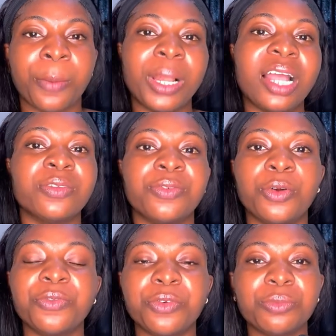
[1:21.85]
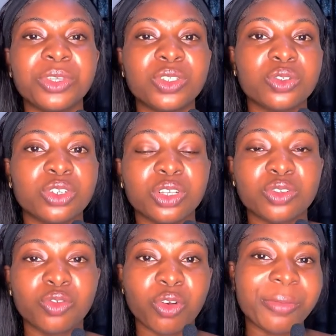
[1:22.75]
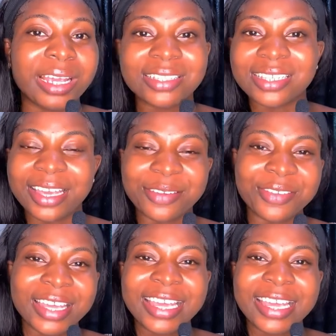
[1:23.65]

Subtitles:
platform for me to just grow myself